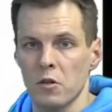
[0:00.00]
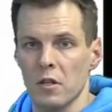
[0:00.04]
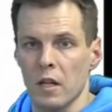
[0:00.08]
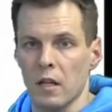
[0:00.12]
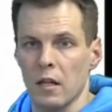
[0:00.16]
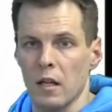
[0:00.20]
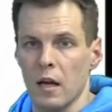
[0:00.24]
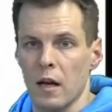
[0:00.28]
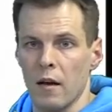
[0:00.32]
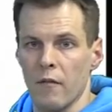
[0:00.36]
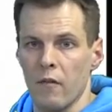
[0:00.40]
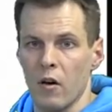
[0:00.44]

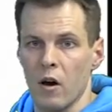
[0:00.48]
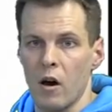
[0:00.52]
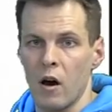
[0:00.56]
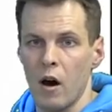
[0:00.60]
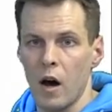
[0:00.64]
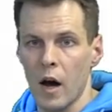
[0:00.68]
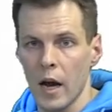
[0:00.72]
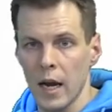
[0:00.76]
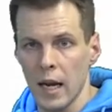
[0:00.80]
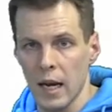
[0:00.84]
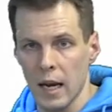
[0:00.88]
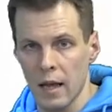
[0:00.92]
that have a
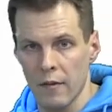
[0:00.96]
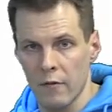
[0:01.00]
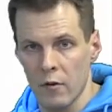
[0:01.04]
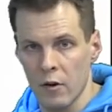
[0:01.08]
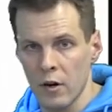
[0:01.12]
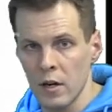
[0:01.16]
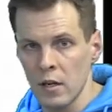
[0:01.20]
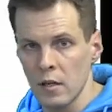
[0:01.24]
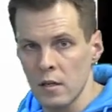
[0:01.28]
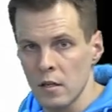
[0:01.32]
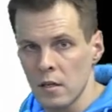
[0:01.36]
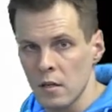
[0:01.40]
high
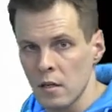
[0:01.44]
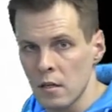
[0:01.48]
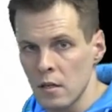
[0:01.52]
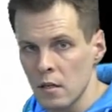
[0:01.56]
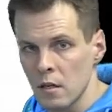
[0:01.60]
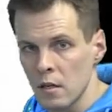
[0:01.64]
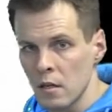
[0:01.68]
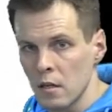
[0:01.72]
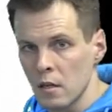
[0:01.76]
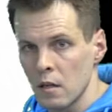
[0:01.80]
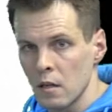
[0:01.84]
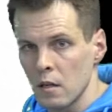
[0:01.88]
leverage
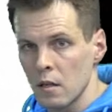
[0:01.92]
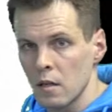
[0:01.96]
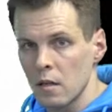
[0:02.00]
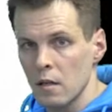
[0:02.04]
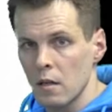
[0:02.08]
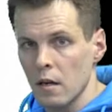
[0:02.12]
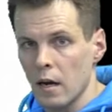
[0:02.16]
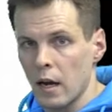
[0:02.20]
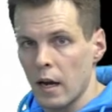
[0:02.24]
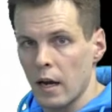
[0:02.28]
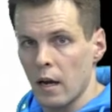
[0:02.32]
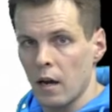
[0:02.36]

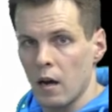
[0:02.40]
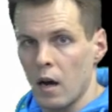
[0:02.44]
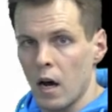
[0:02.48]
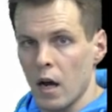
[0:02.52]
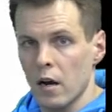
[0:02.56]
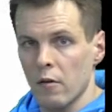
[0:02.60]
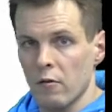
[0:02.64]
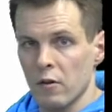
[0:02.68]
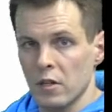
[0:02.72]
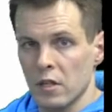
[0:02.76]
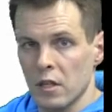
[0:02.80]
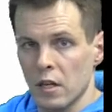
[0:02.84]
and high
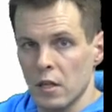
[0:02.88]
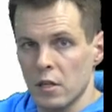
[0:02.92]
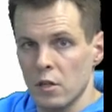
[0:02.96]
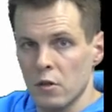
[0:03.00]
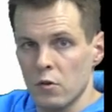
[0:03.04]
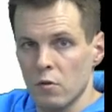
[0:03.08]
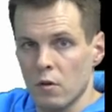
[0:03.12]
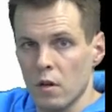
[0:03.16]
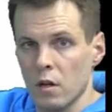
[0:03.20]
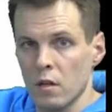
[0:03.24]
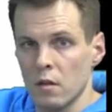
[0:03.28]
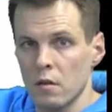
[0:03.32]

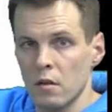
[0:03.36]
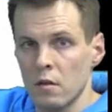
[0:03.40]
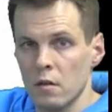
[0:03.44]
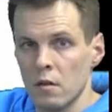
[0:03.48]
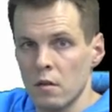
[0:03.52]
residual.